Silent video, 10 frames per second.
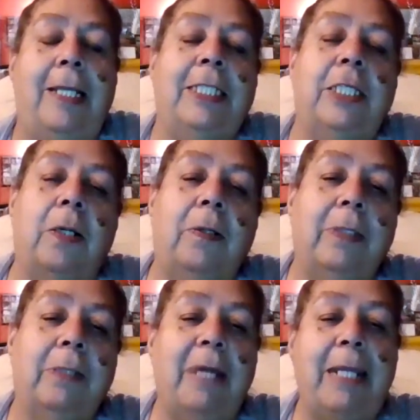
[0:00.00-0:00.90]

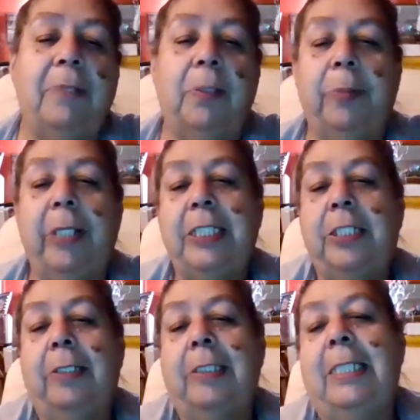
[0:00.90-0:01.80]
So the Rainbow Bridge,
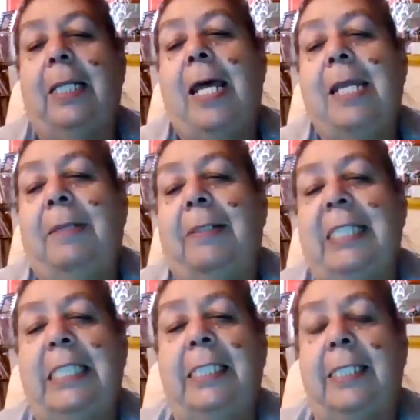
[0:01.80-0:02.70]
so there's a lot of
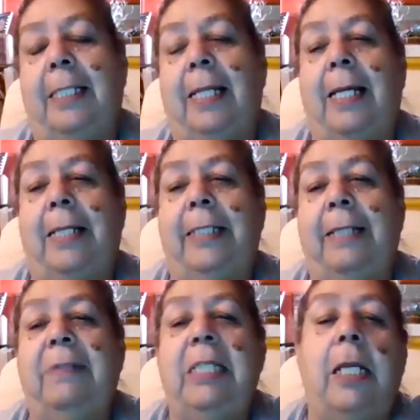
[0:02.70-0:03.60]
us
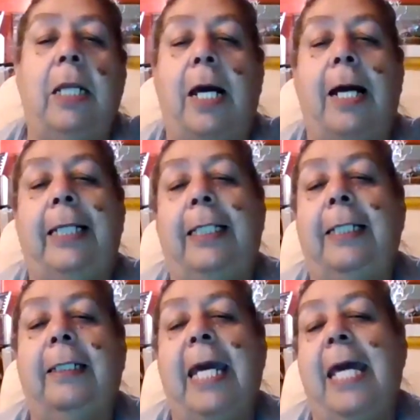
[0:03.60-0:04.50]
living on the
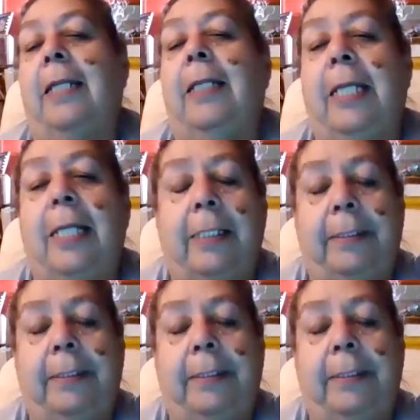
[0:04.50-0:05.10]
island of Catalina.